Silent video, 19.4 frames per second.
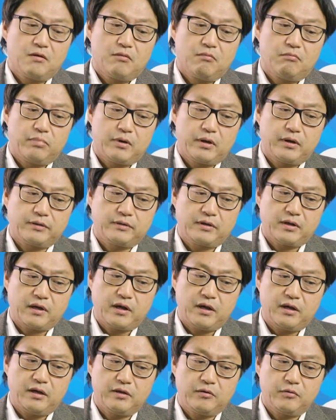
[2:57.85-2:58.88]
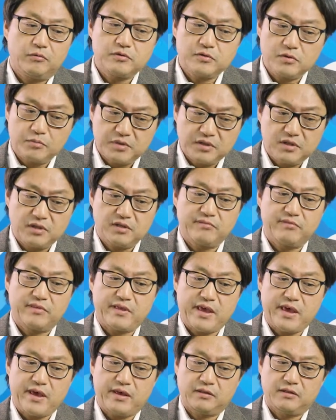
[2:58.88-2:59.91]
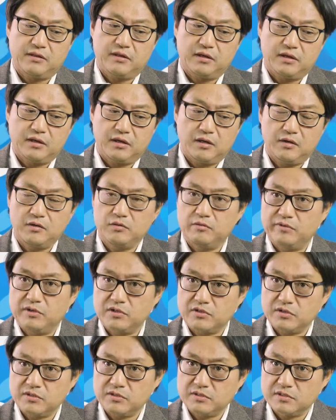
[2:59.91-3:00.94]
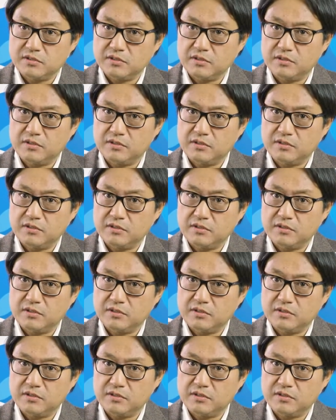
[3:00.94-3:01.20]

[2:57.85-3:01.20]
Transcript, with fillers: But I also believe that uh, innovations